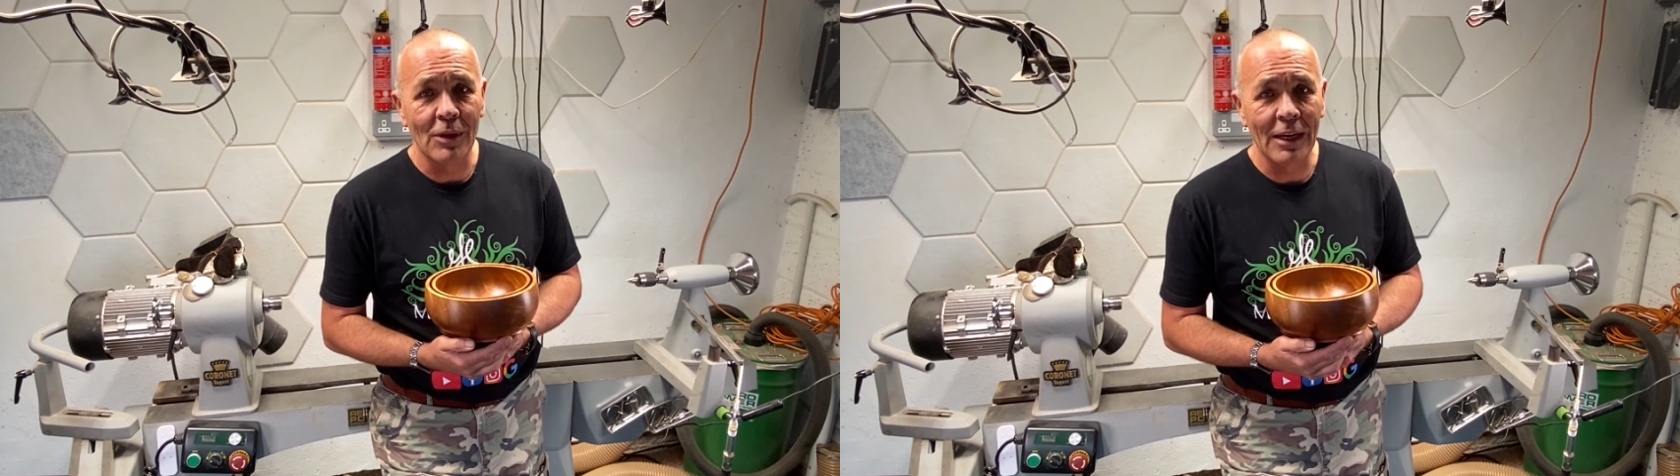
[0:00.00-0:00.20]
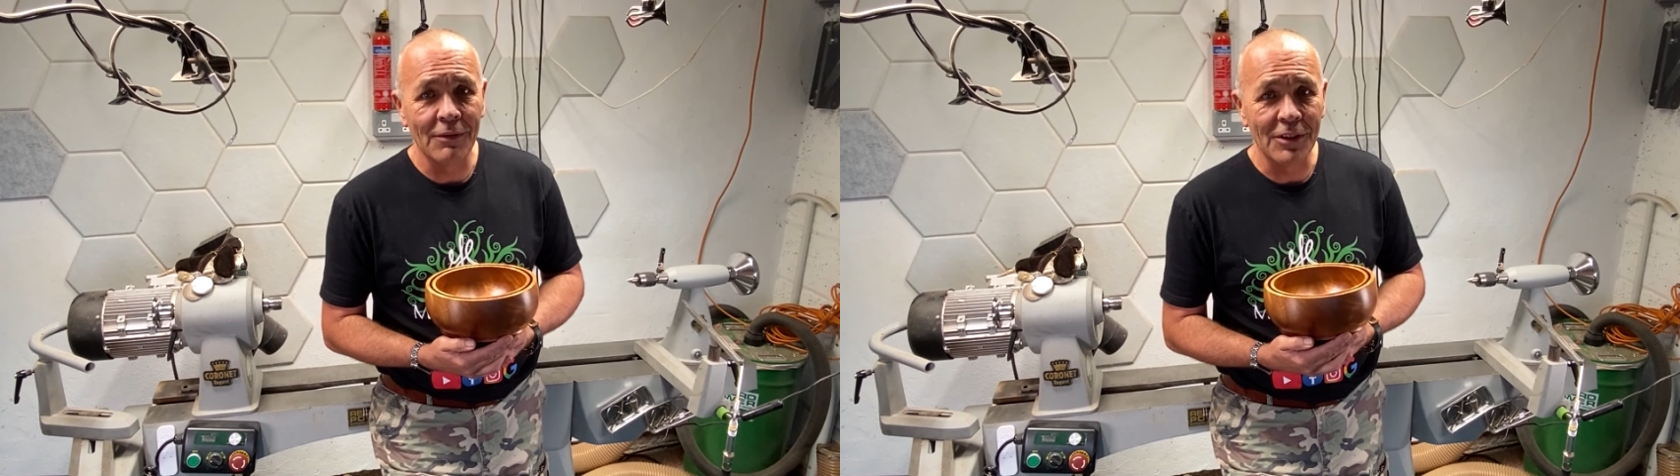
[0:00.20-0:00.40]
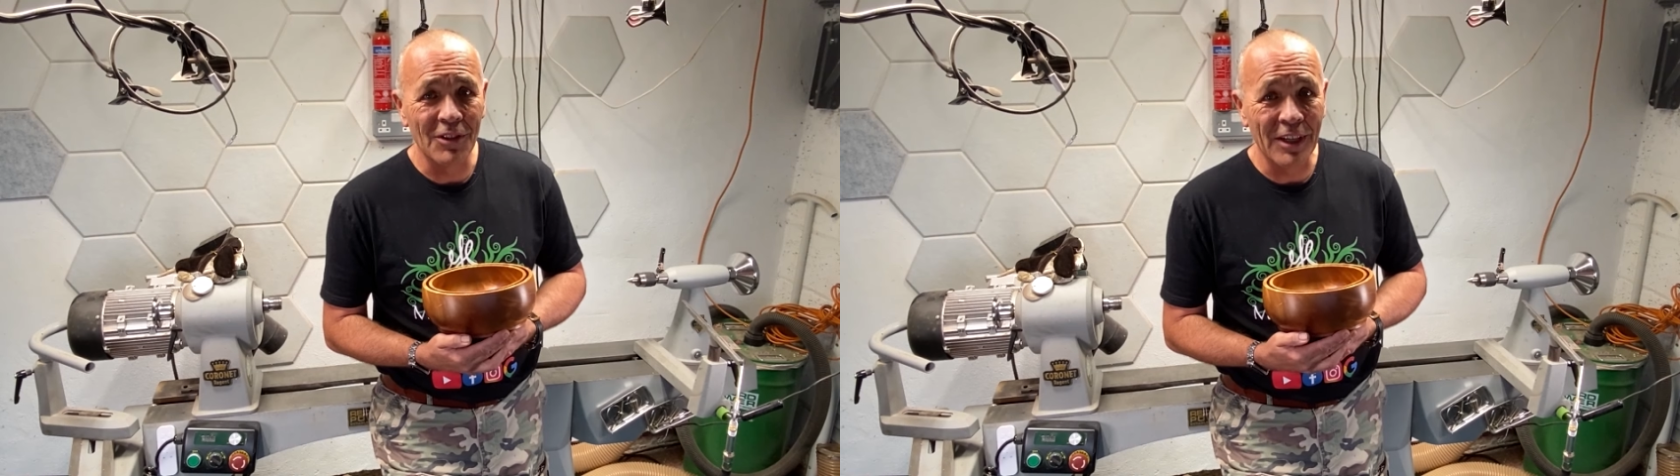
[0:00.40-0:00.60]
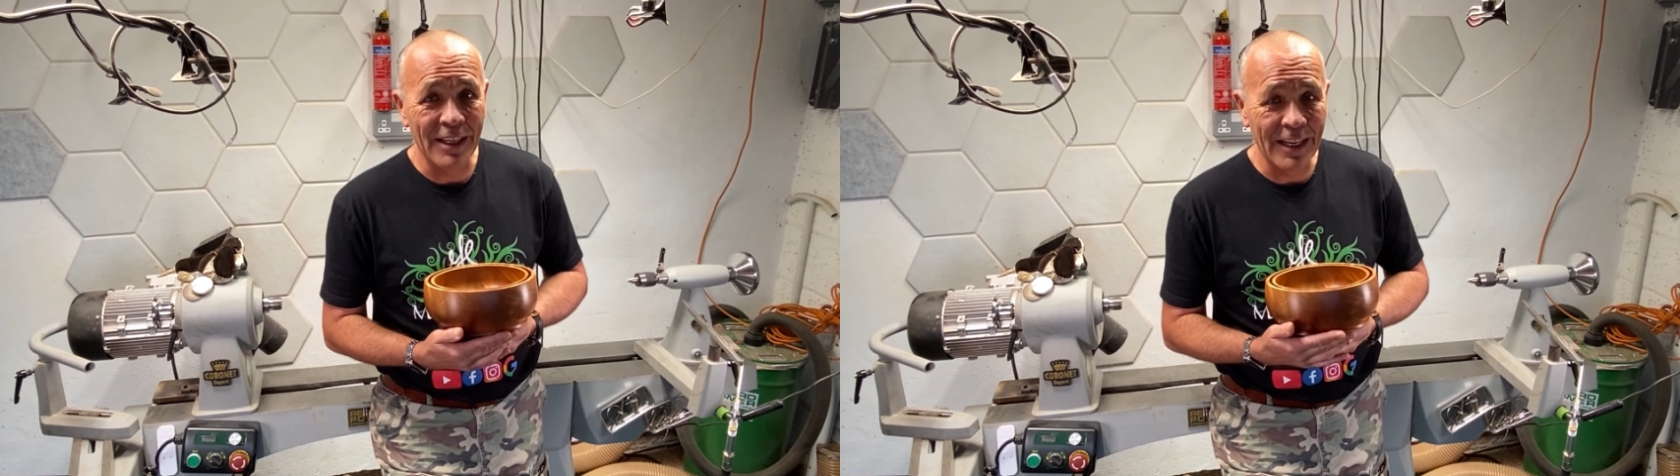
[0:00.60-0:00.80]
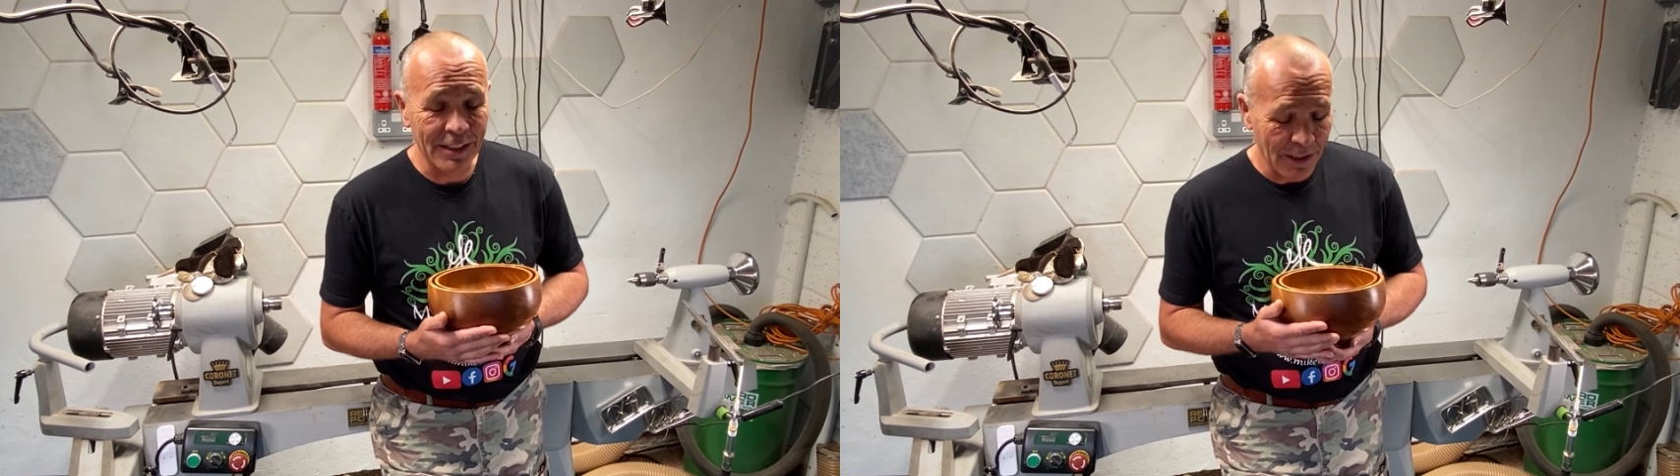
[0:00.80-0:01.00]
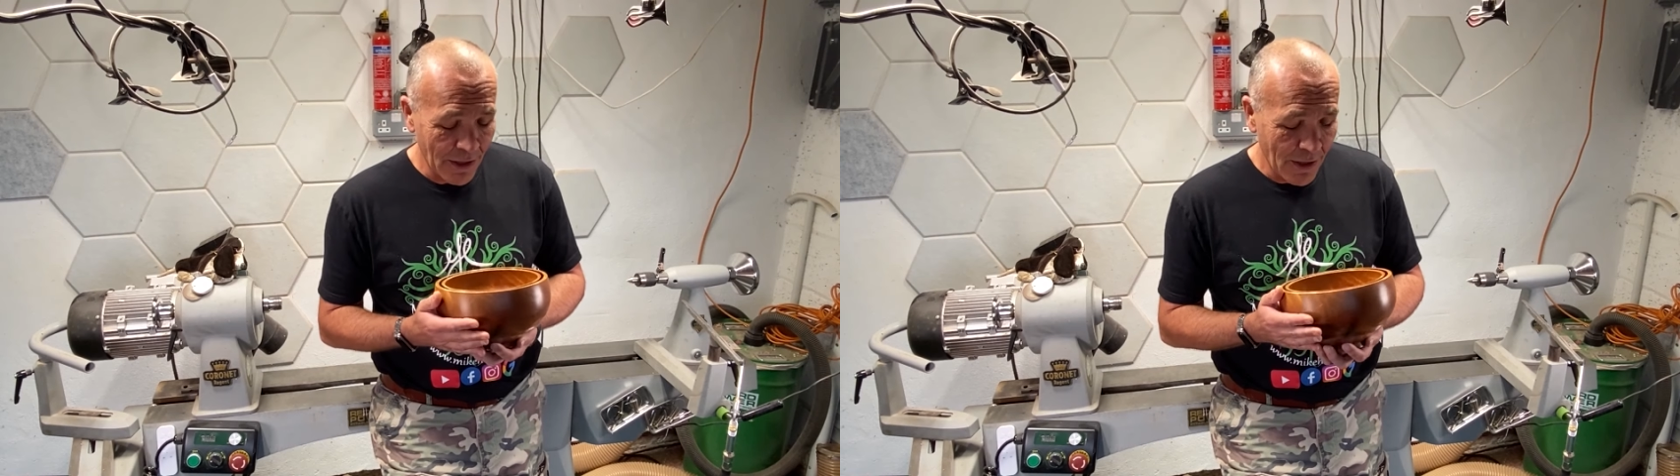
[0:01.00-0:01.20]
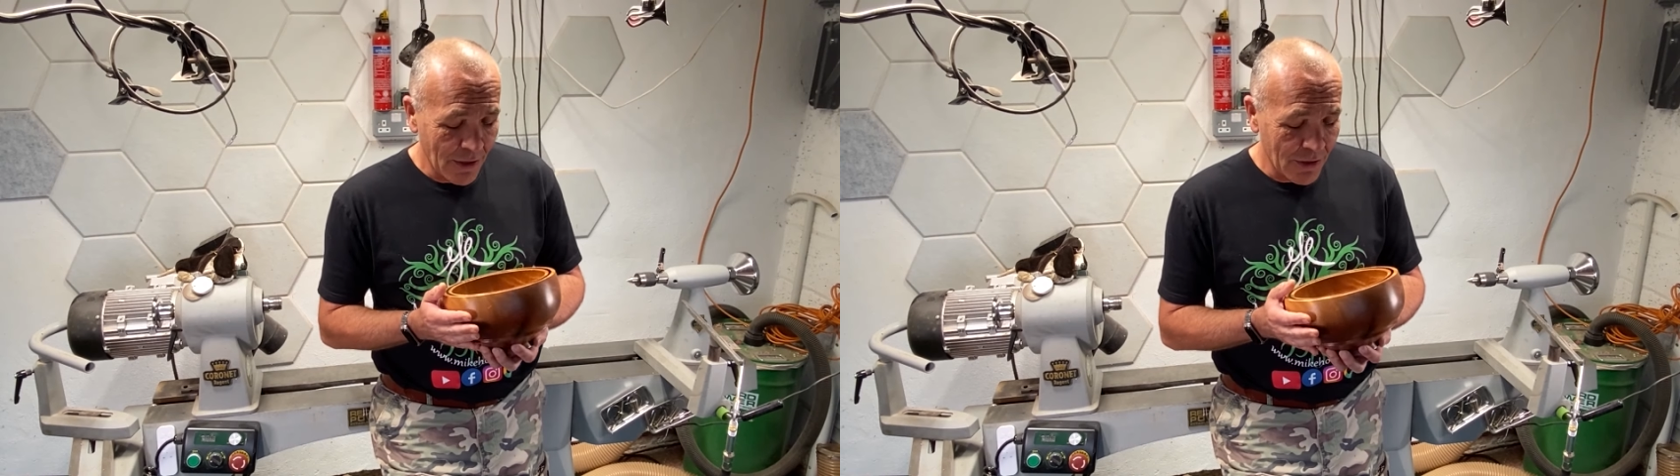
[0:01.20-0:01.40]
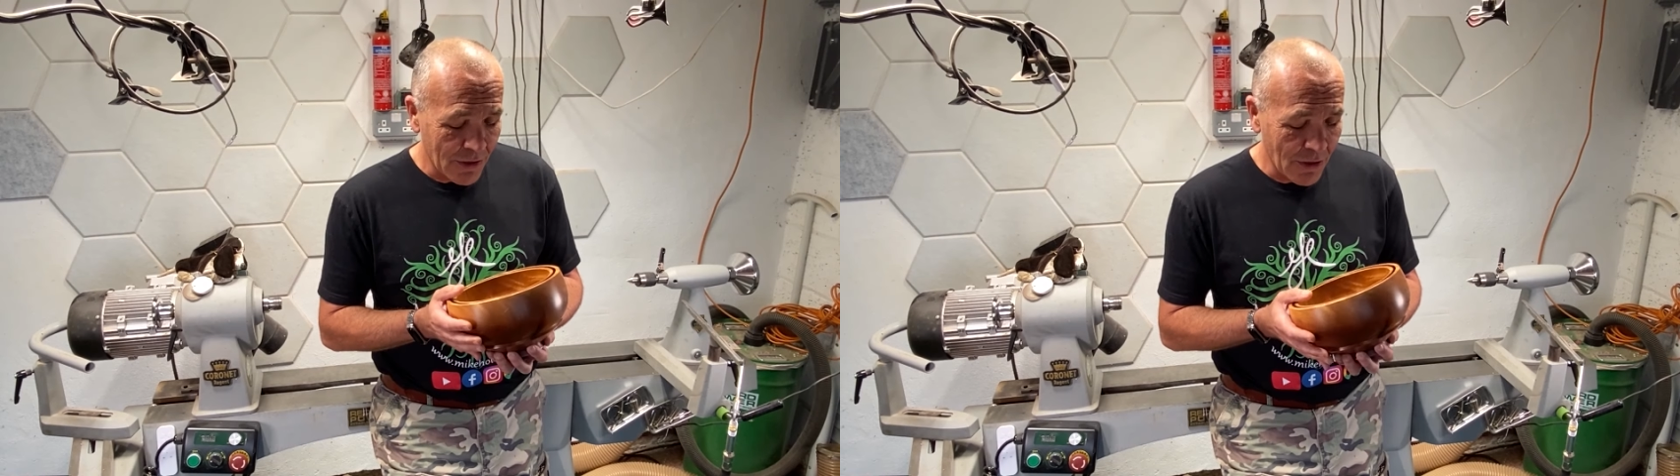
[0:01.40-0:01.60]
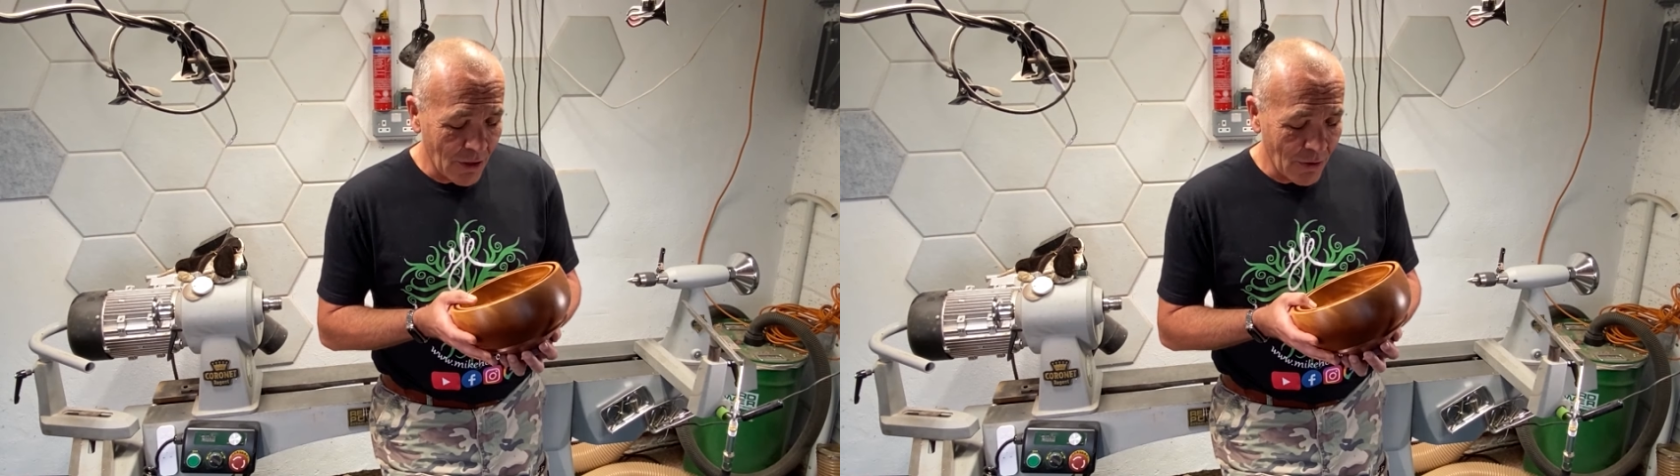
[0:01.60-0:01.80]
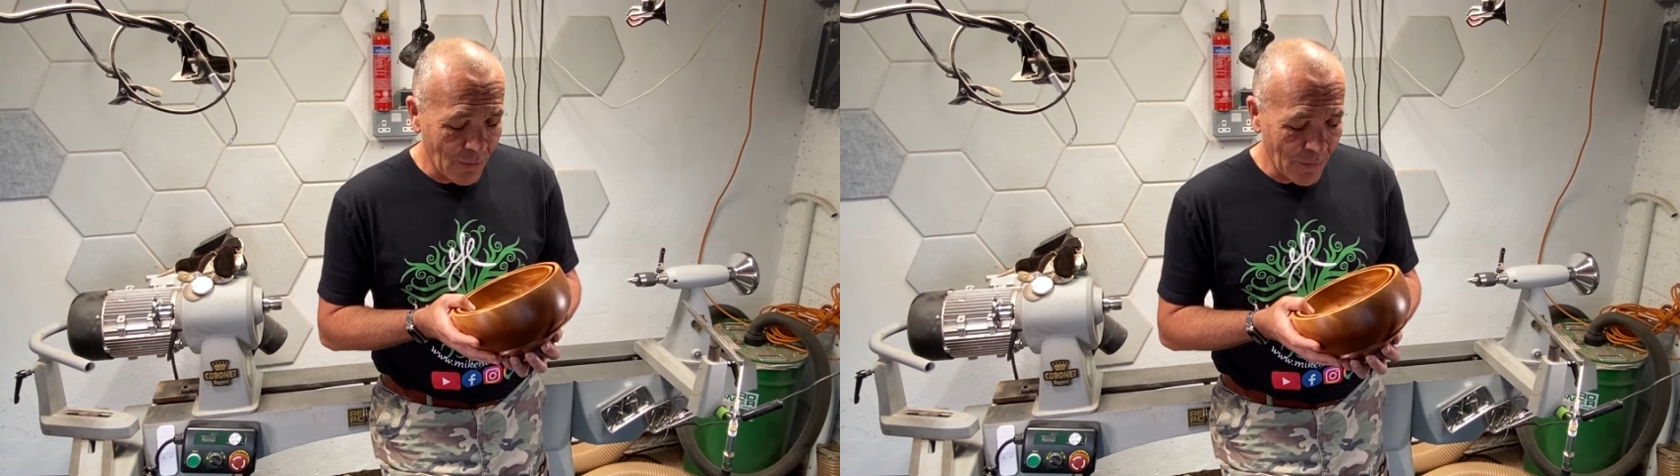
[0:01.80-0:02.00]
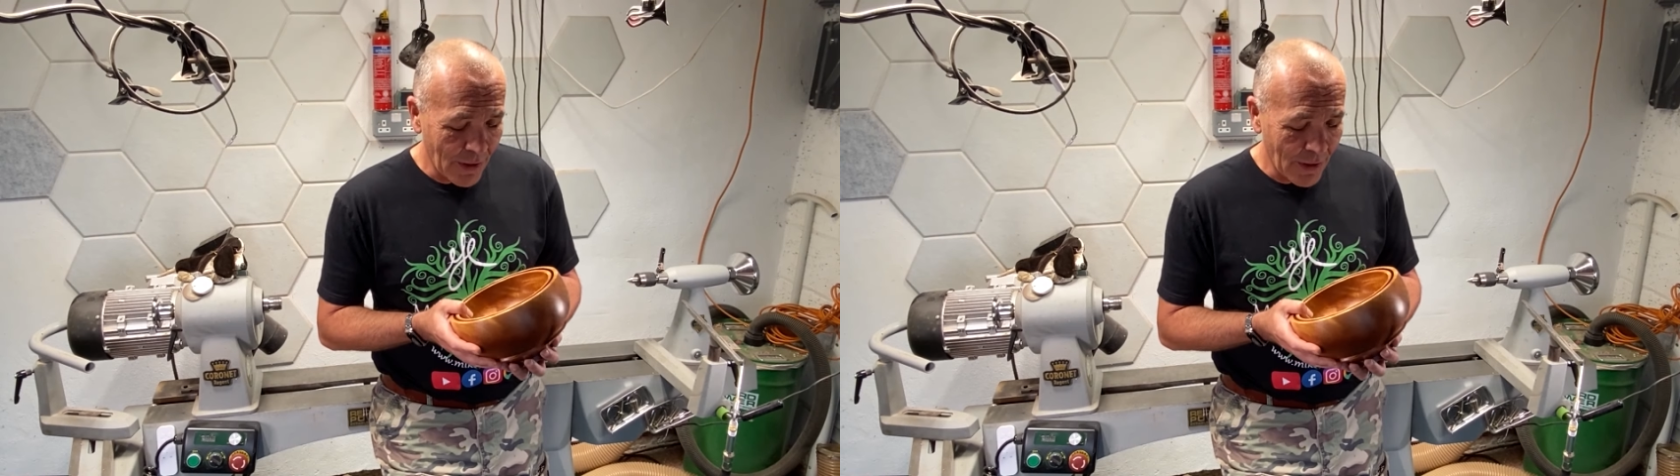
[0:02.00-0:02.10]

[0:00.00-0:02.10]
We haven't done it yet. So